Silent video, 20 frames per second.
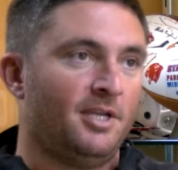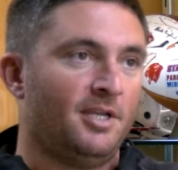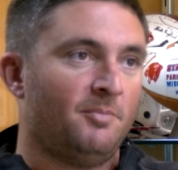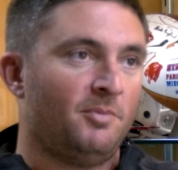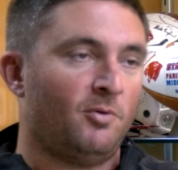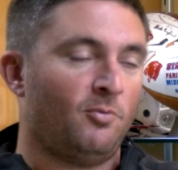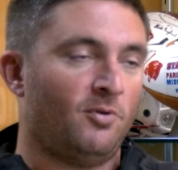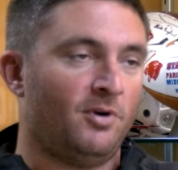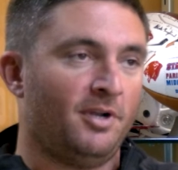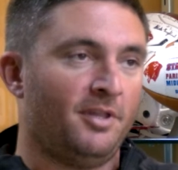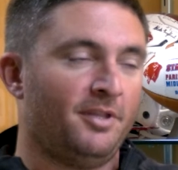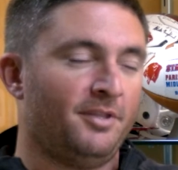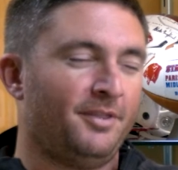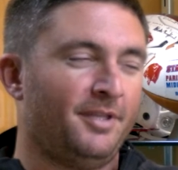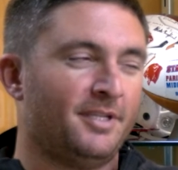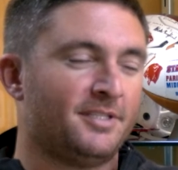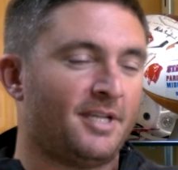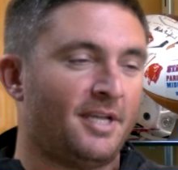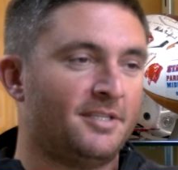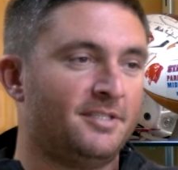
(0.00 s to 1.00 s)
But one of the
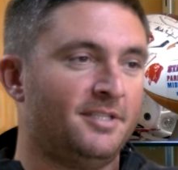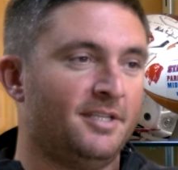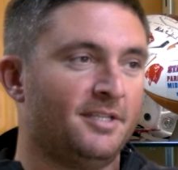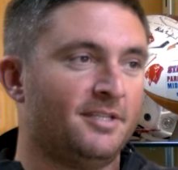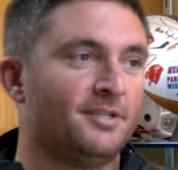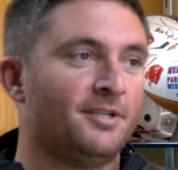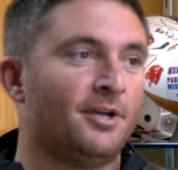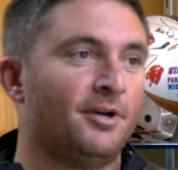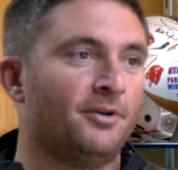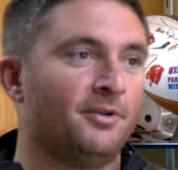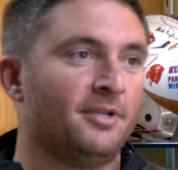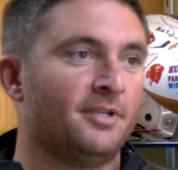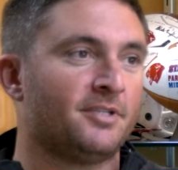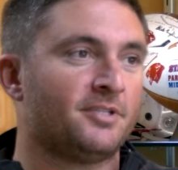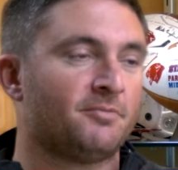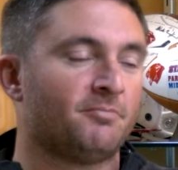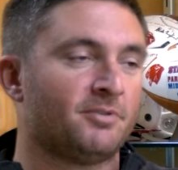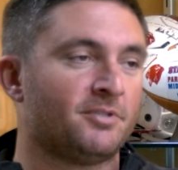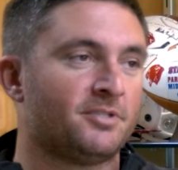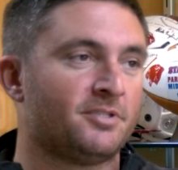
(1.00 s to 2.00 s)
things I did
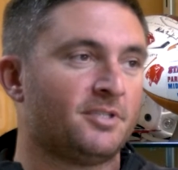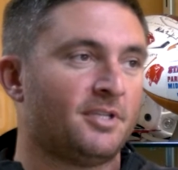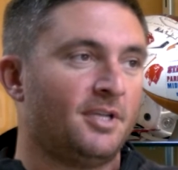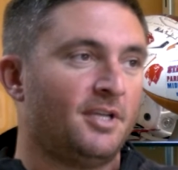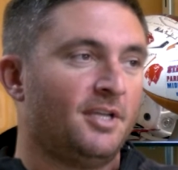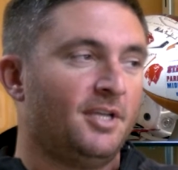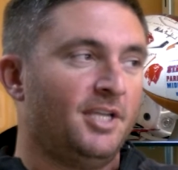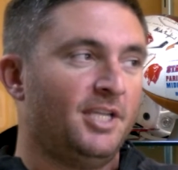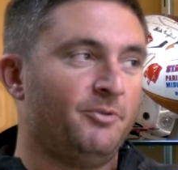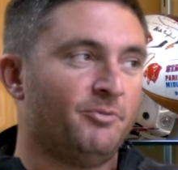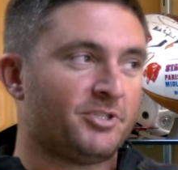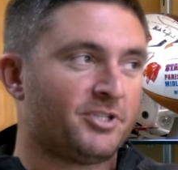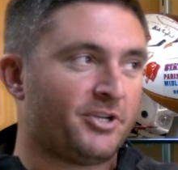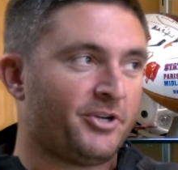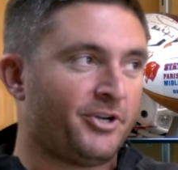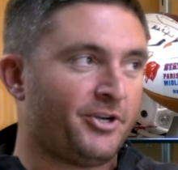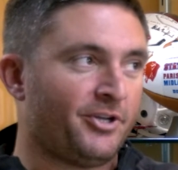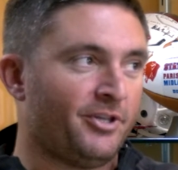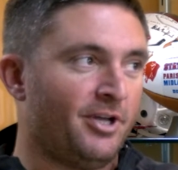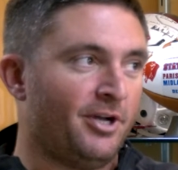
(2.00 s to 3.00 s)
notice was he was
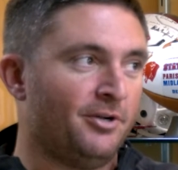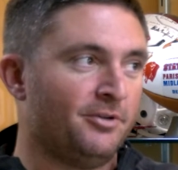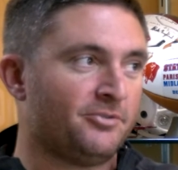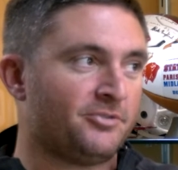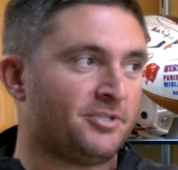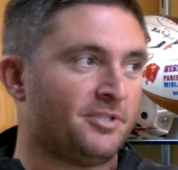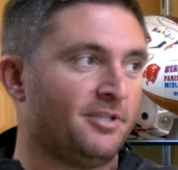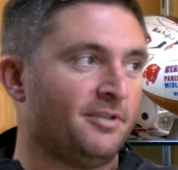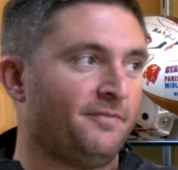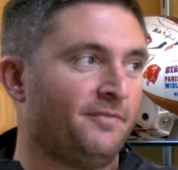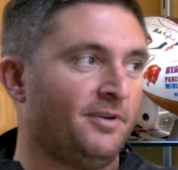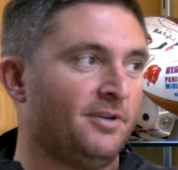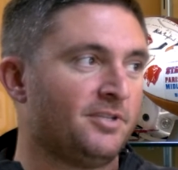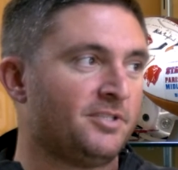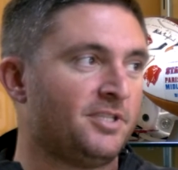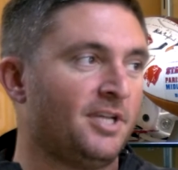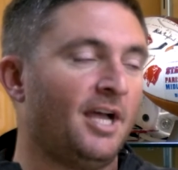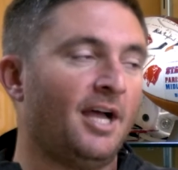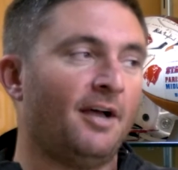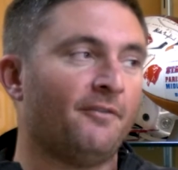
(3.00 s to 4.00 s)
close in the
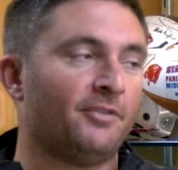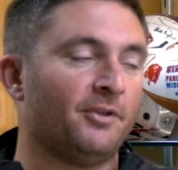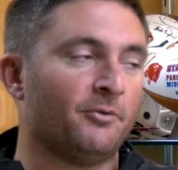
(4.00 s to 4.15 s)
first half.